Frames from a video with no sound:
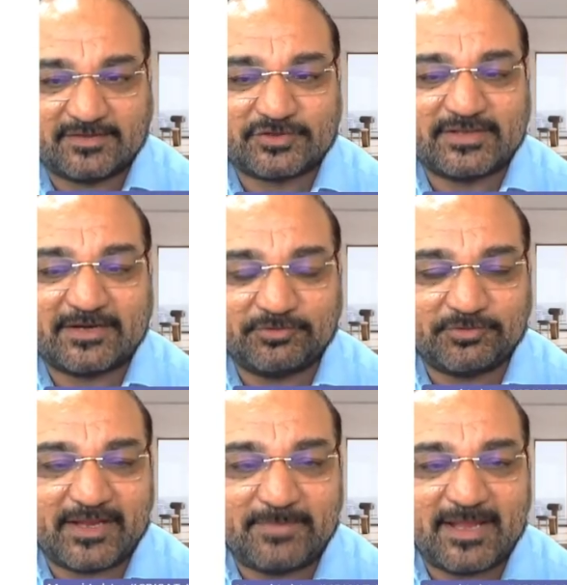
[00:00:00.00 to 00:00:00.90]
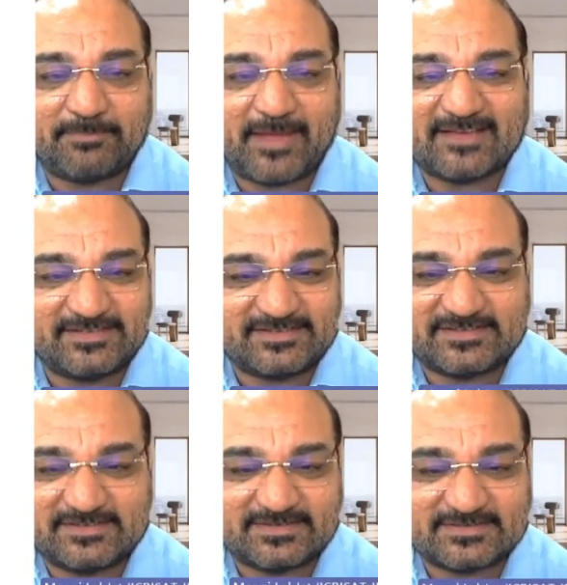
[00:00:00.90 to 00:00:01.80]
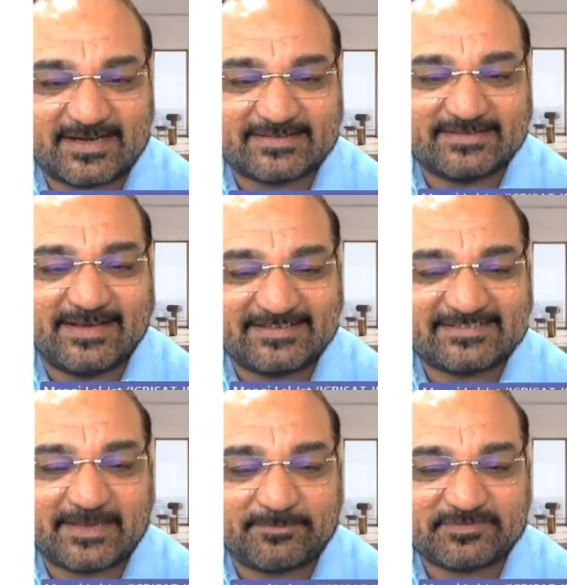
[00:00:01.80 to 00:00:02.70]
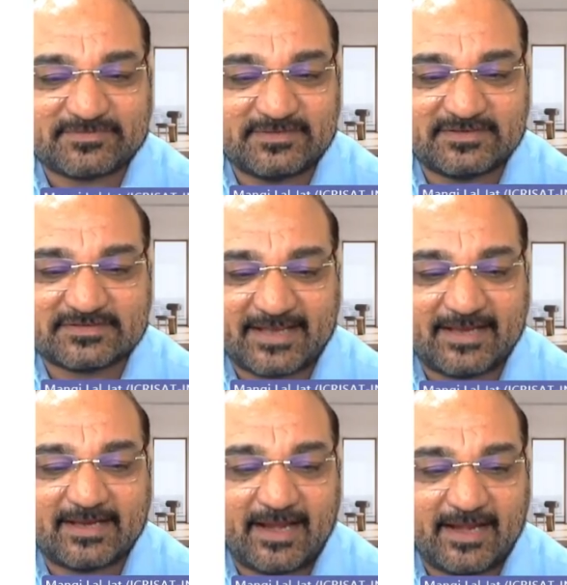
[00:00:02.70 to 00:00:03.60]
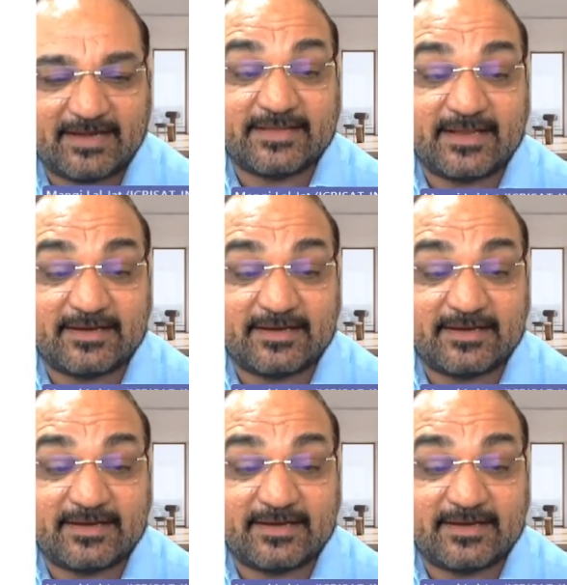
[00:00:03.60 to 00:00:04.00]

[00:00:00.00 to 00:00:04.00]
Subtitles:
so that you can make best decisions at the landscape scale, and